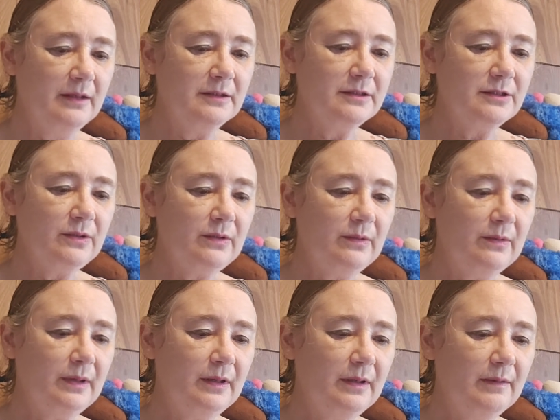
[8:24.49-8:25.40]

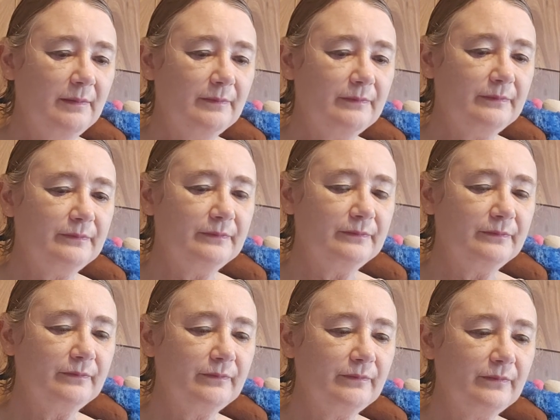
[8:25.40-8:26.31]
So
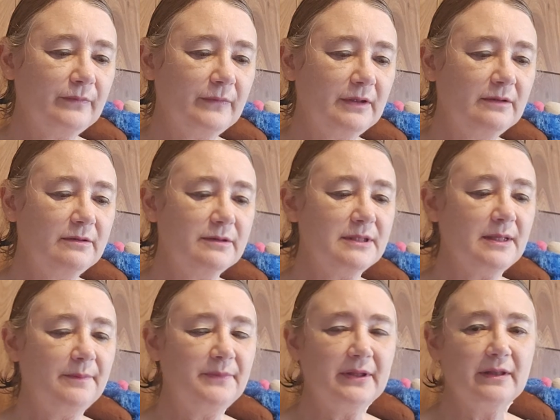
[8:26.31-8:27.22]
this was
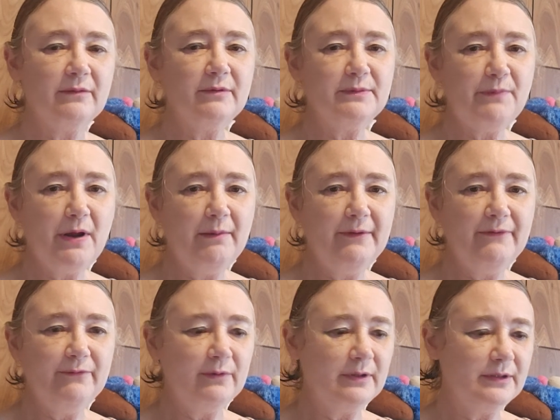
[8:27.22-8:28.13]
something that was probably
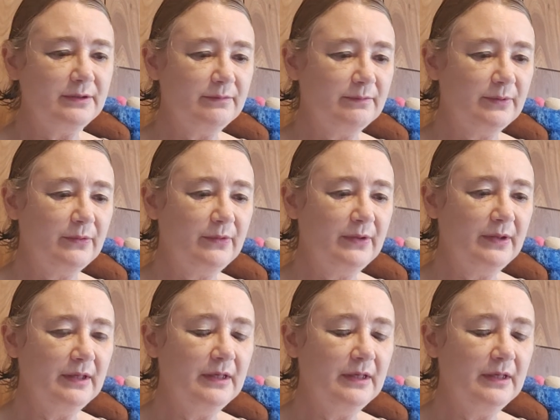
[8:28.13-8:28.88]
foreign to Ruth,